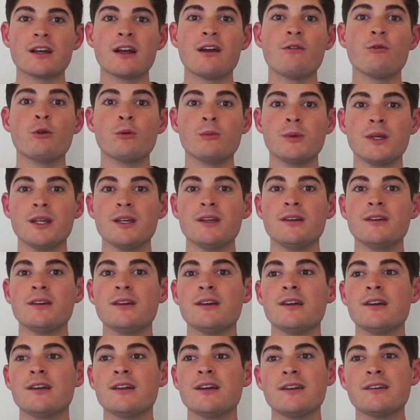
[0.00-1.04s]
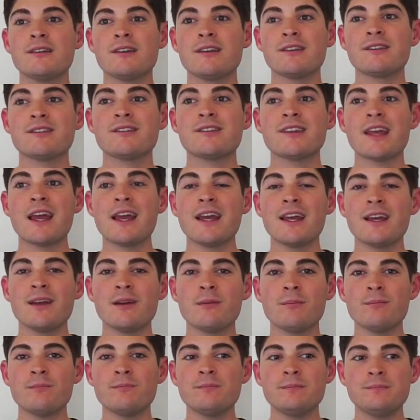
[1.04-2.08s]
it will be the
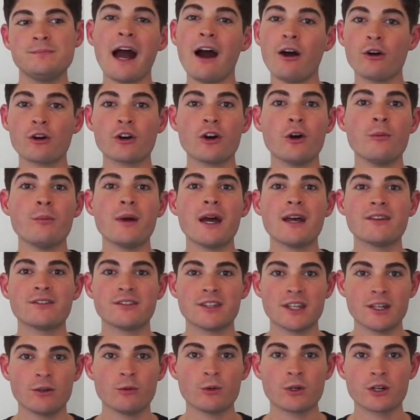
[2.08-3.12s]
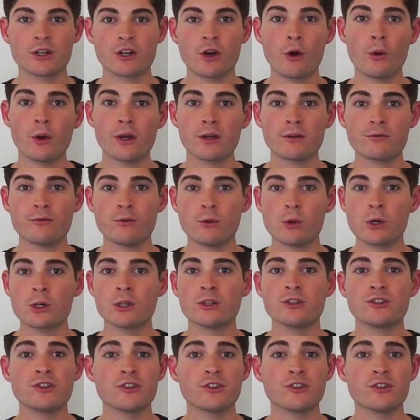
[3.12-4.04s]
same outcome as they were going for,